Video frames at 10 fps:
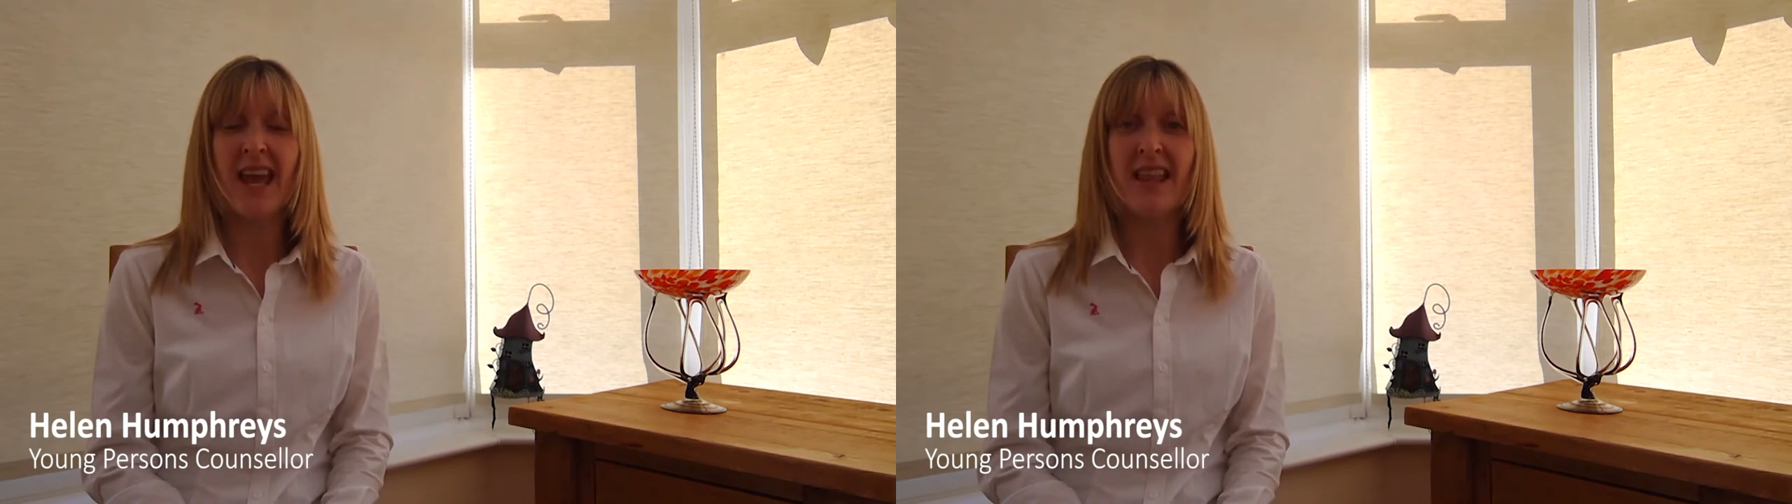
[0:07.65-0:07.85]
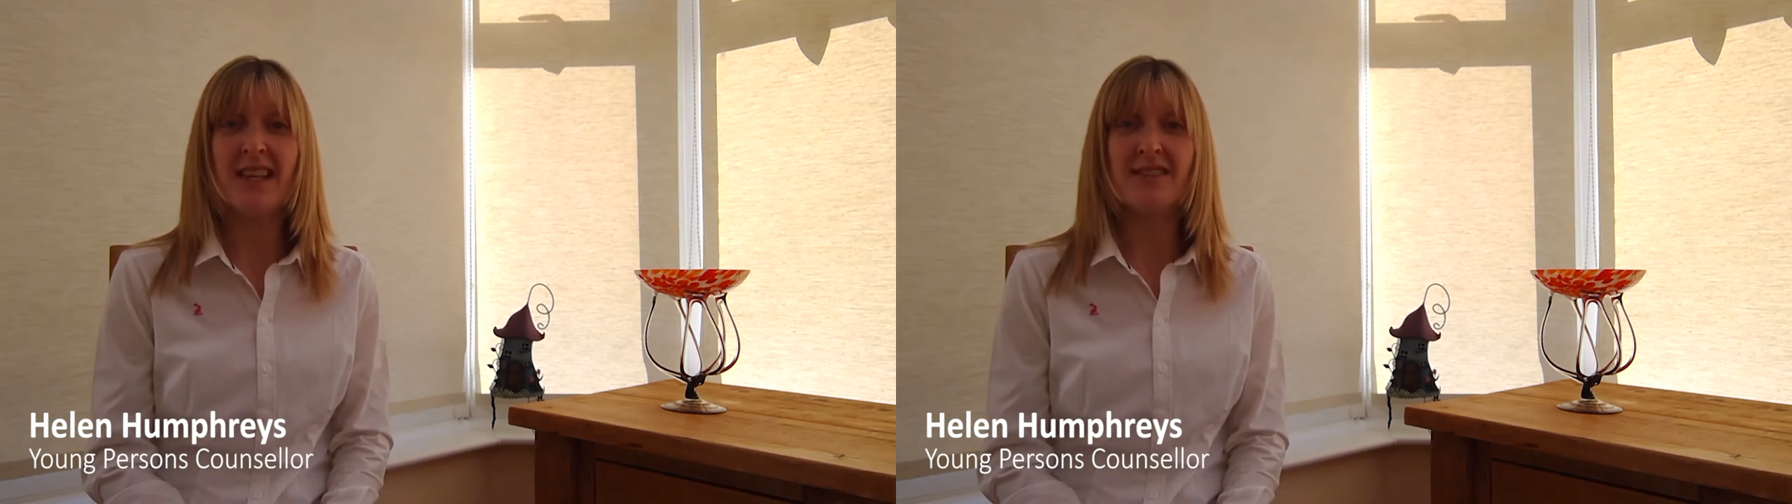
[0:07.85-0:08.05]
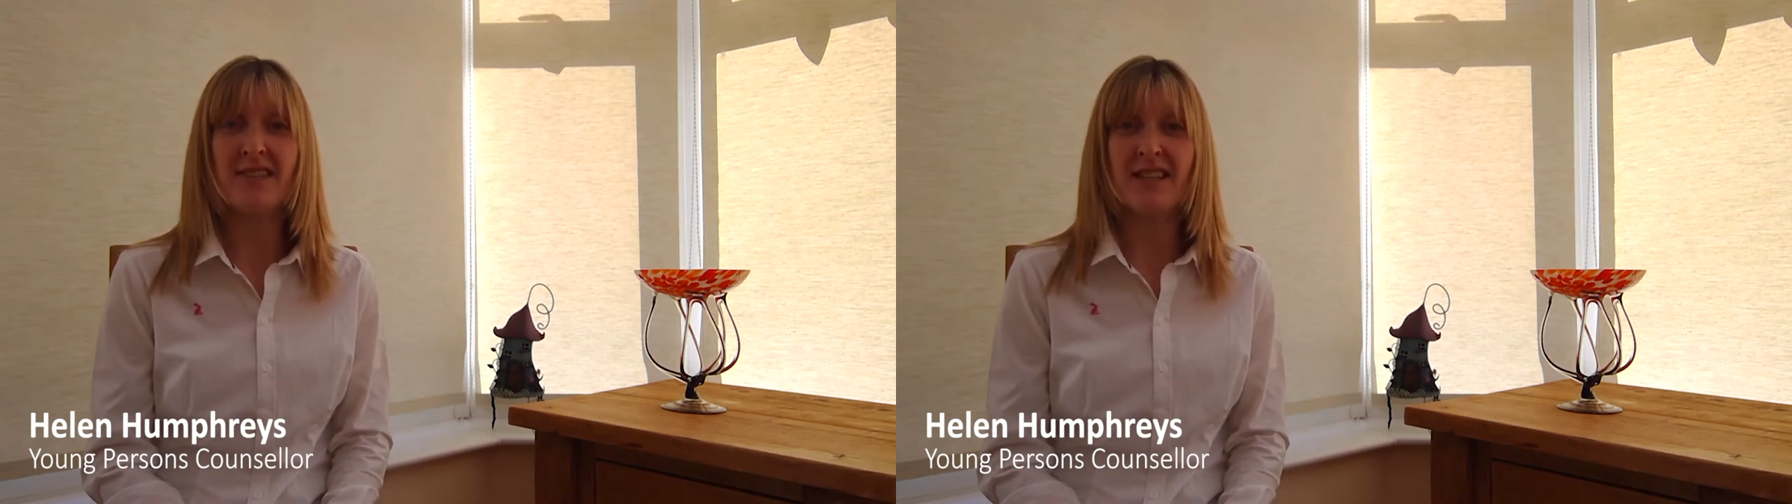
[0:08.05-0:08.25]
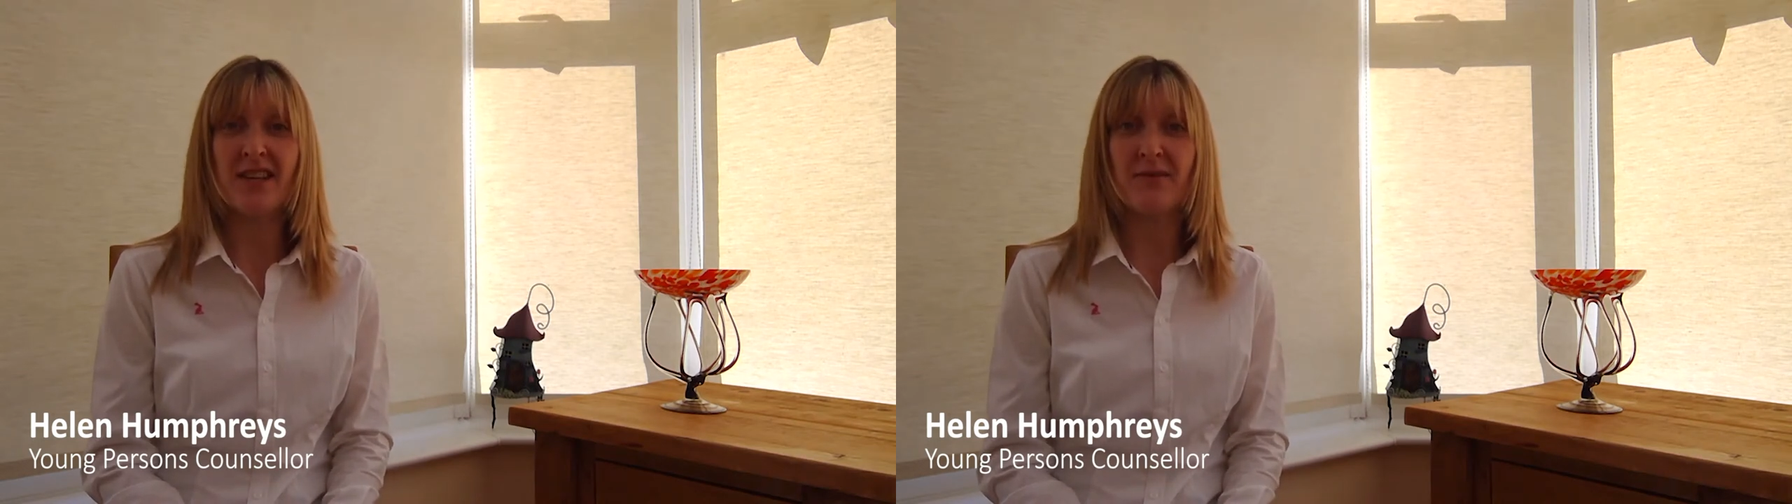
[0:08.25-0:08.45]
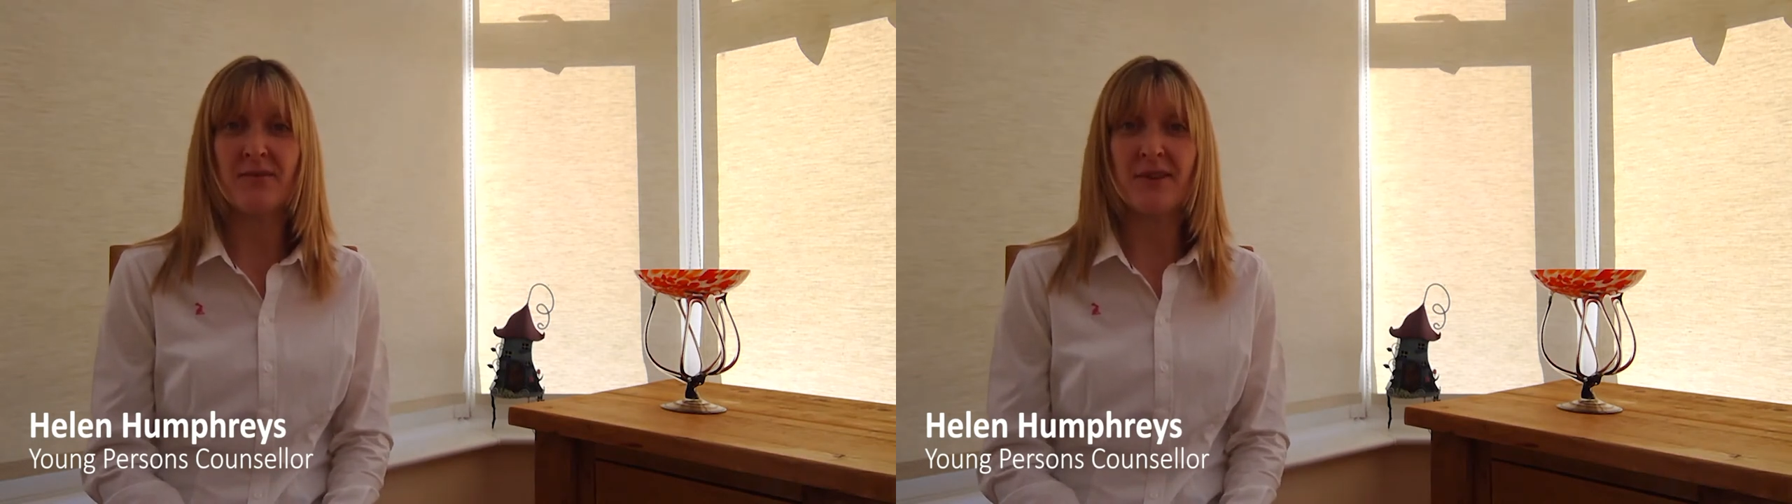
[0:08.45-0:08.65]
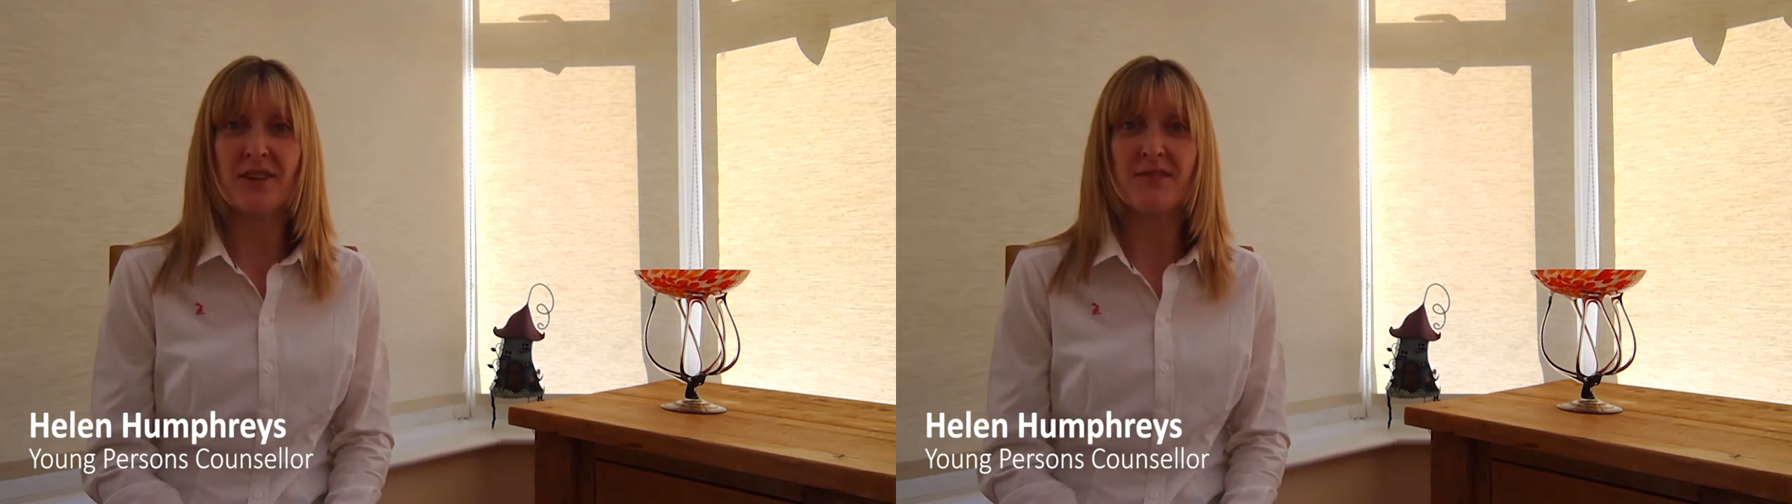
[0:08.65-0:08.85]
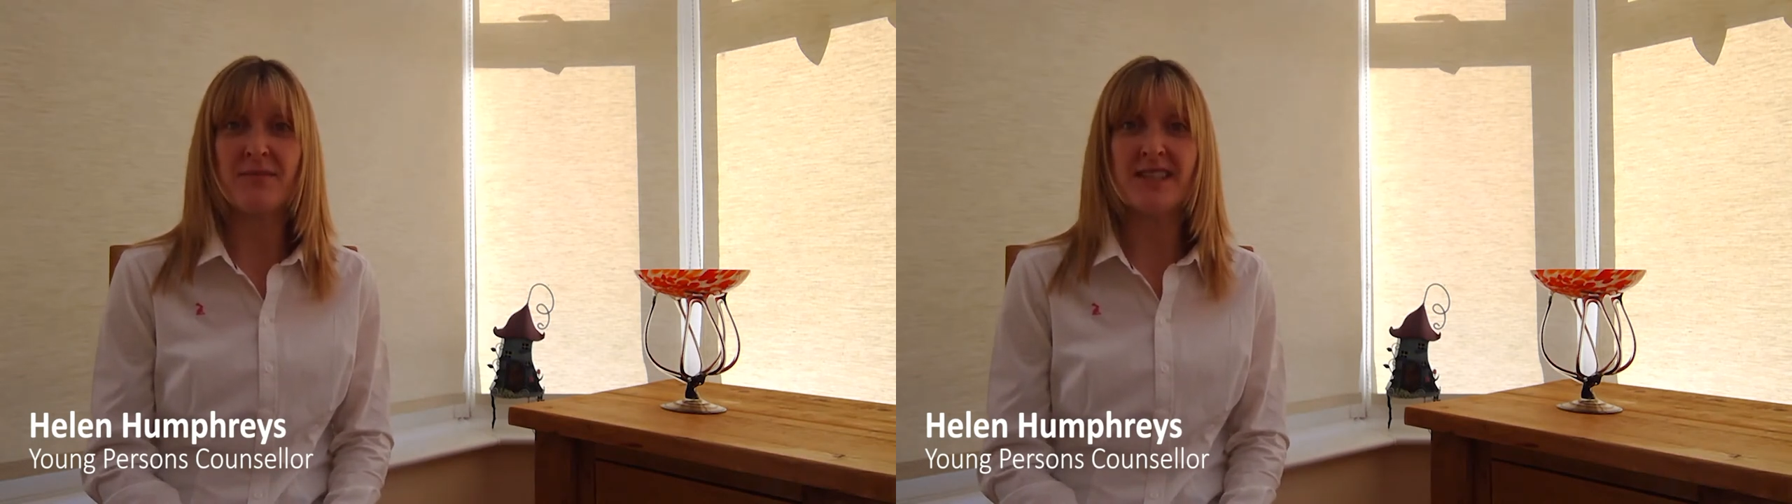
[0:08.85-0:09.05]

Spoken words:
In this video, we're going to